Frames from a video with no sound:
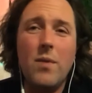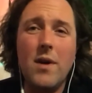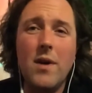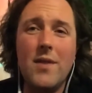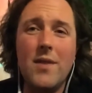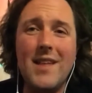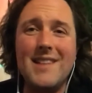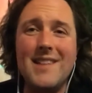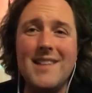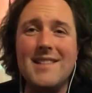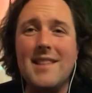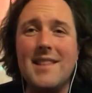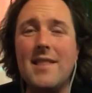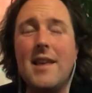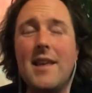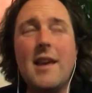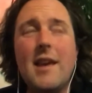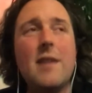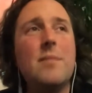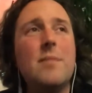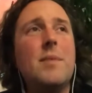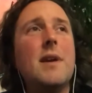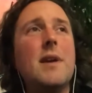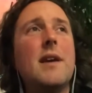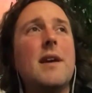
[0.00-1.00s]
that's the
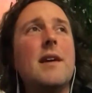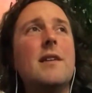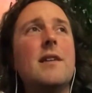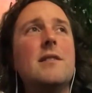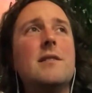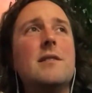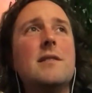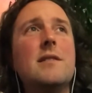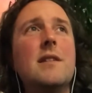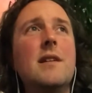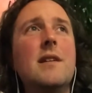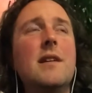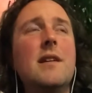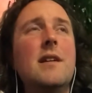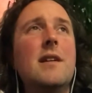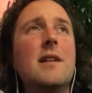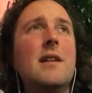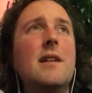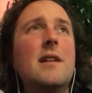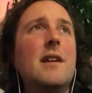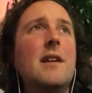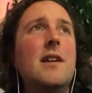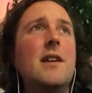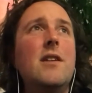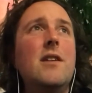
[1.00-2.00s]
thing, because
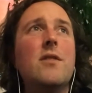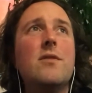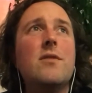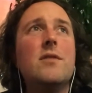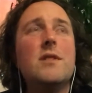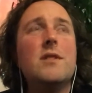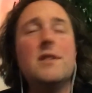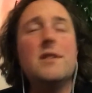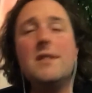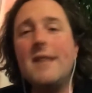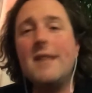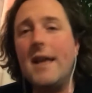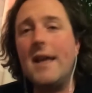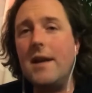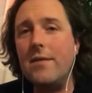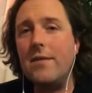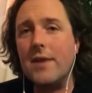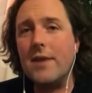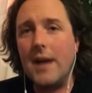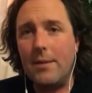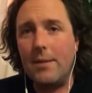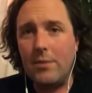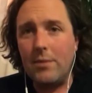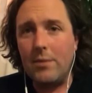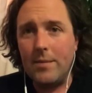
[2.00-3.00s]
there's a set every
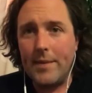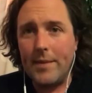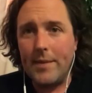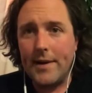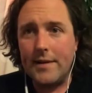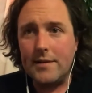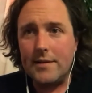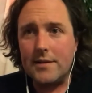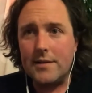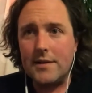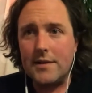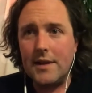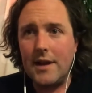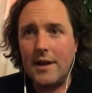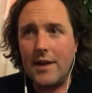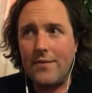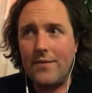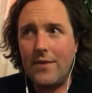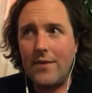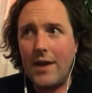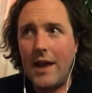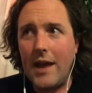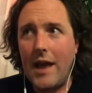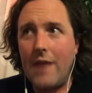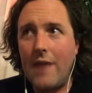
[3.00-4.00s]
couple months, and if
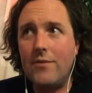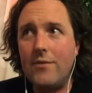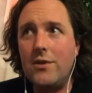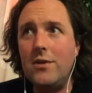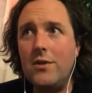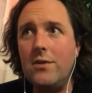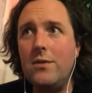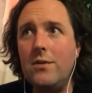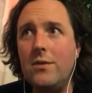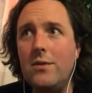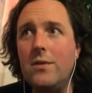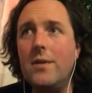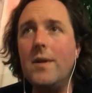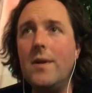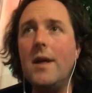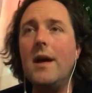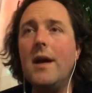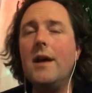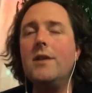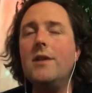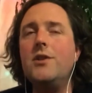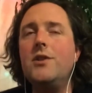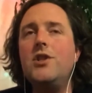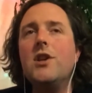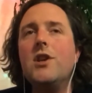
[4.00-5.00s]
I have to
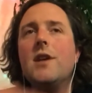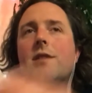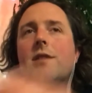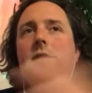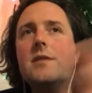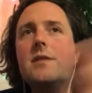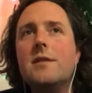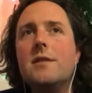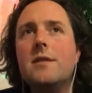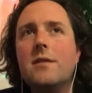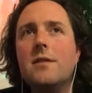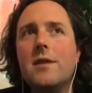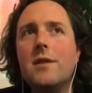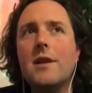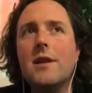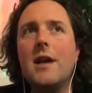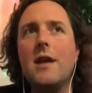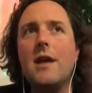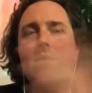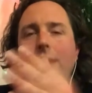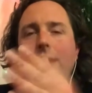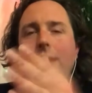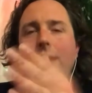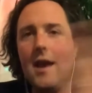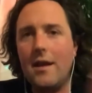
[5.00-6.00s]
adjust the kind
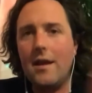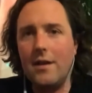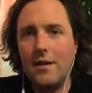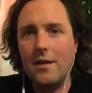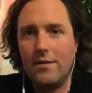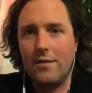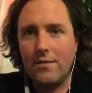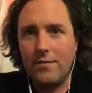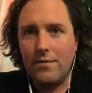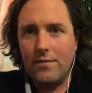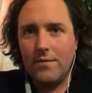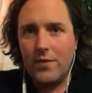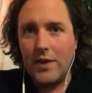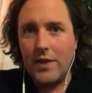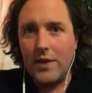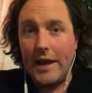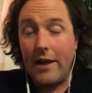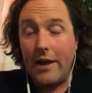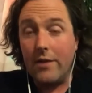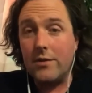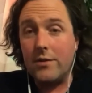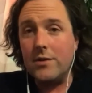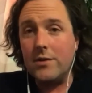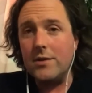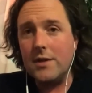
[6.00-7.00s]
of canon of the
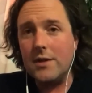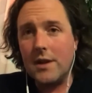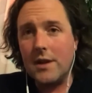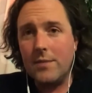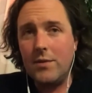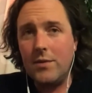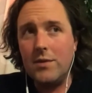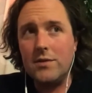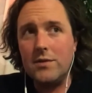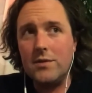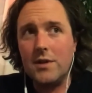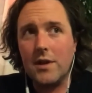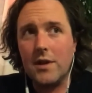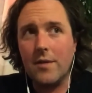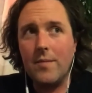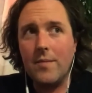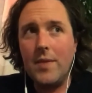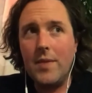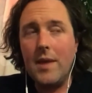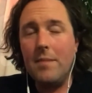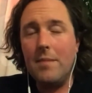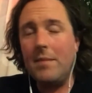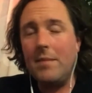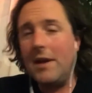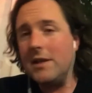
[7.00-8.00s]
characters that I'm using
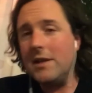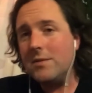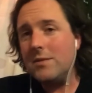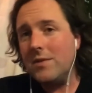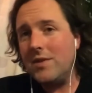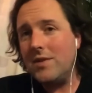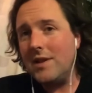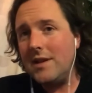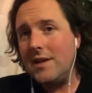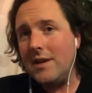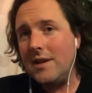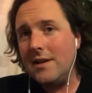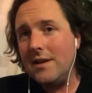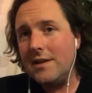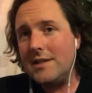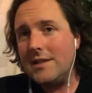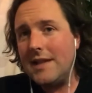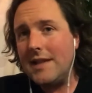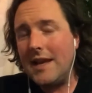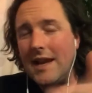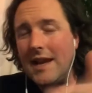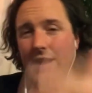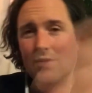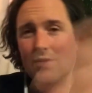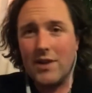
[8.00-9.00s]
based on what they did in the
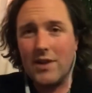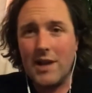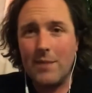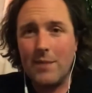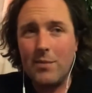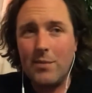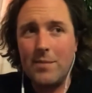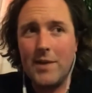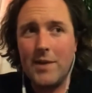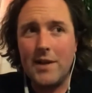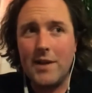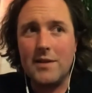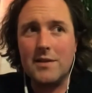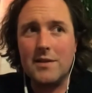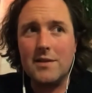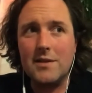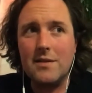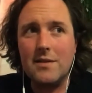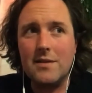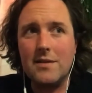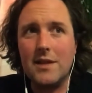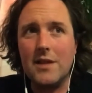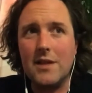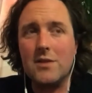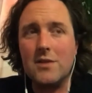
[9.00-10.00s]
set every couple months,
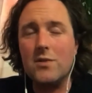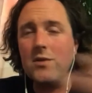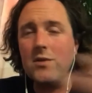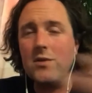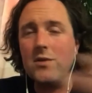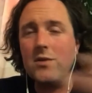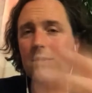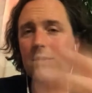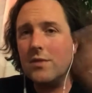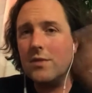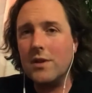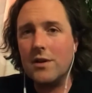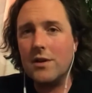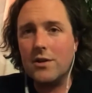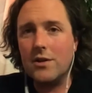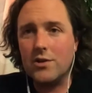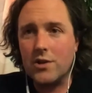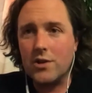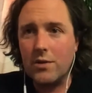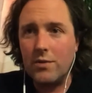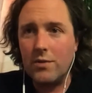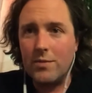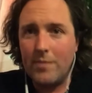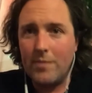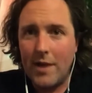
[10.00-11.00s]
that's also really going to screw
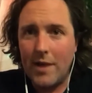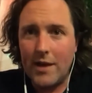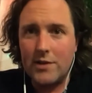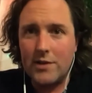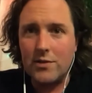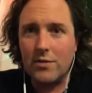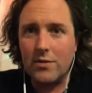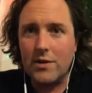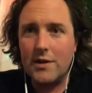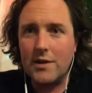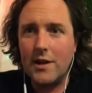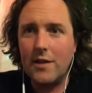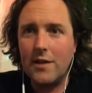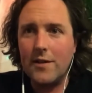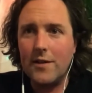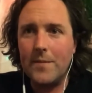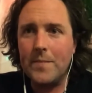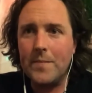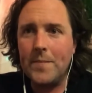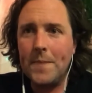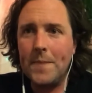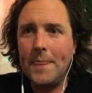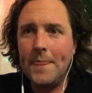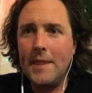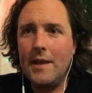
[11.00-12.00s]
with my storytelling,
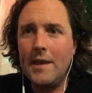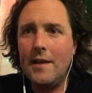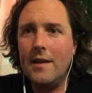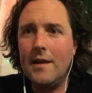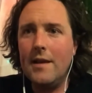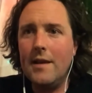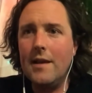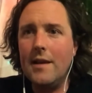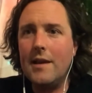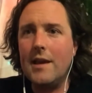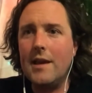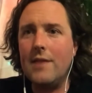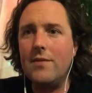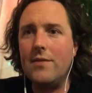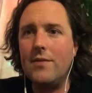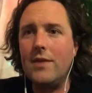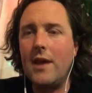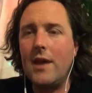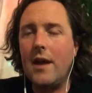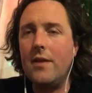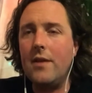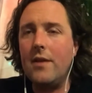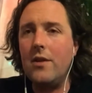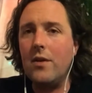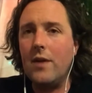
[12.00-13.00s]
given
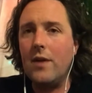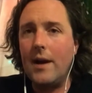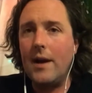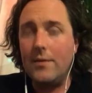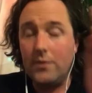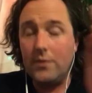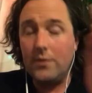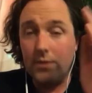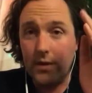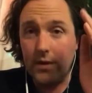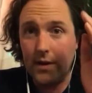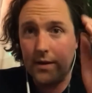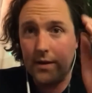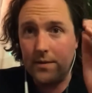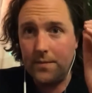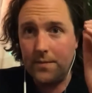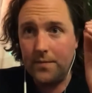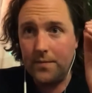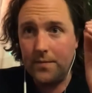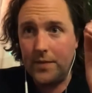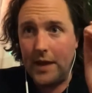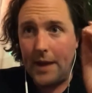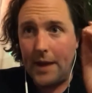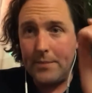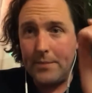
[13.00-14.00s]
that I'm doing
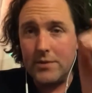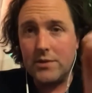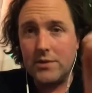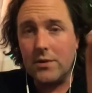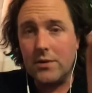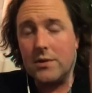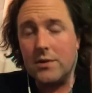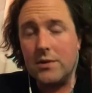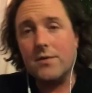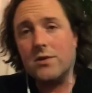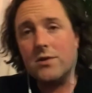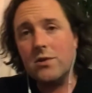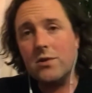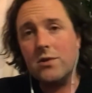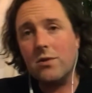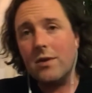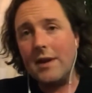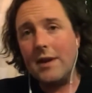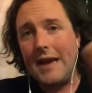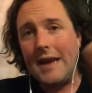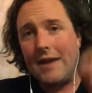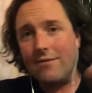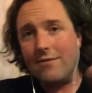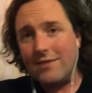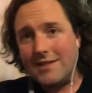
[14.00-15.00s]
episodes of a
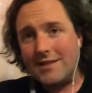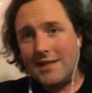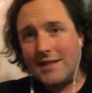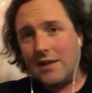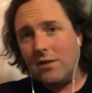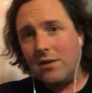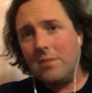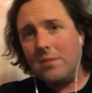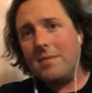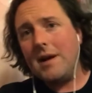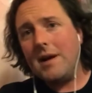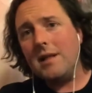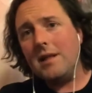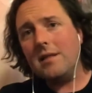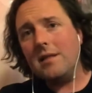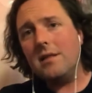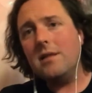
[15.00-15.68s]
story every single month.